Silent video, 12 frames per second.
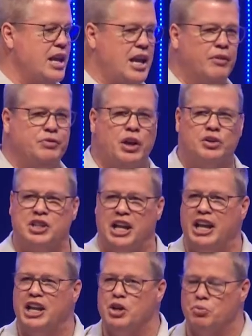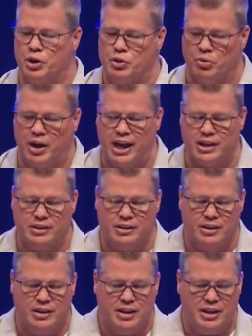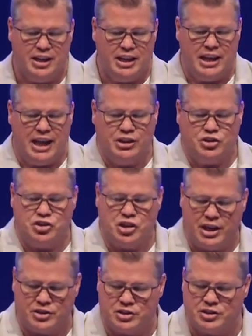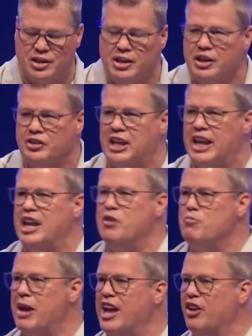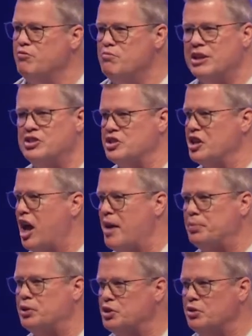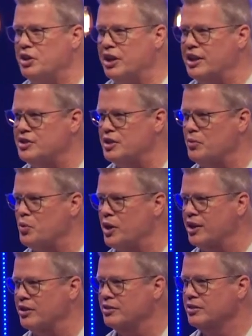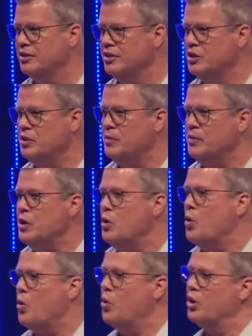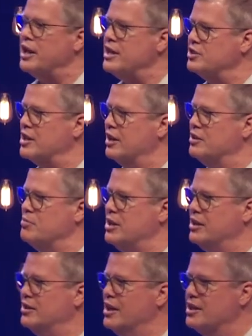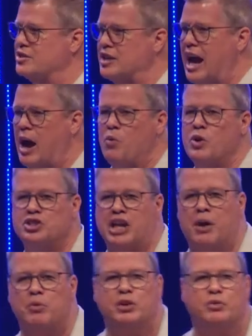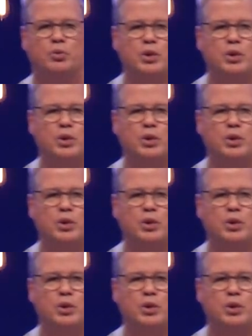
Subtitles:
If there's any regret, it's just that he may have missed an opportunity somewhere. Or he said to me this, I wish I would have